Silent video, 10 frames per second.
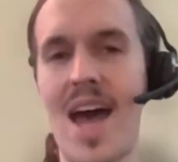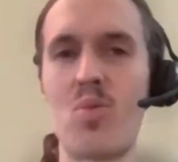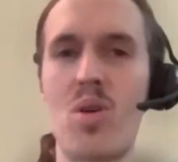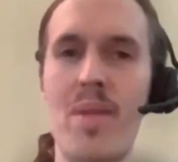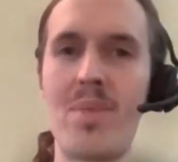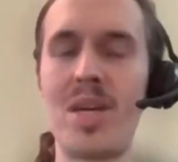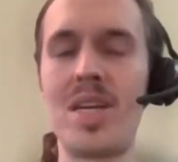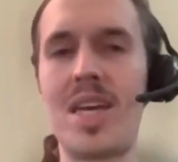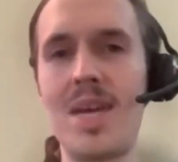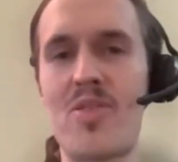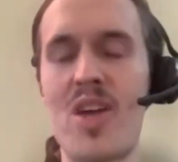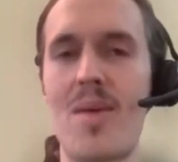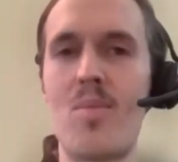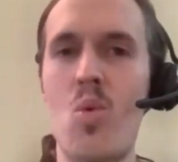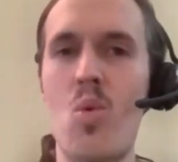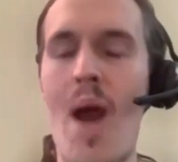that will maybe keep them